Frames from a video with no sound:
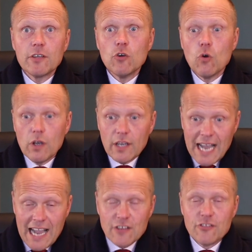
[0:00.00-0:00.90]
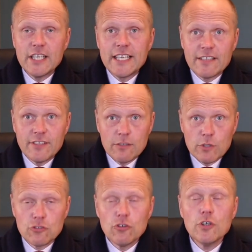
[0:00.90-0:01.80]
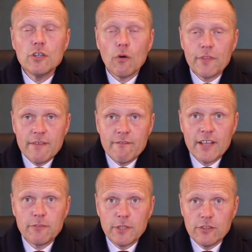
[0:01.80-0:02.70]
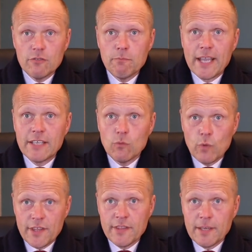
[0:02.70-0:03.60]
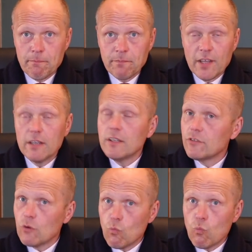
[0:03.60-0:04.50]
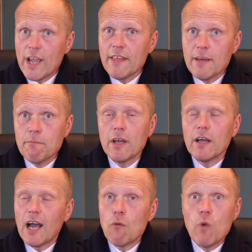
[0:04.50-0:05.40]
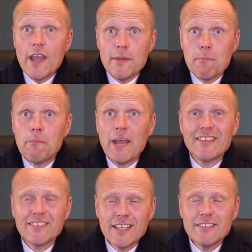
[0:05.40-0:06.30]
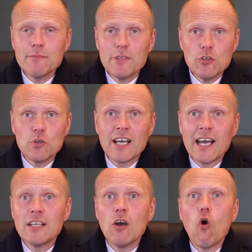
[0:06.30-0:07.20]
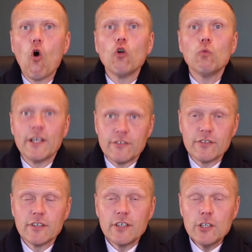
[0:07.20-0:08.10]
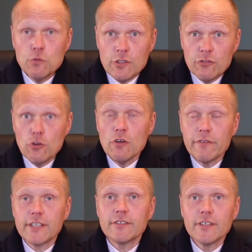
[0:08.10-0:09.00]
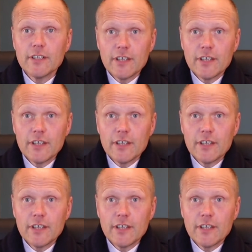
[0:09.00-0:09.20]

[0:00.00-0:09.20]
You're actually getting a return on the investment you've made within them. So wear them and wear the best item that you can always. You deserve it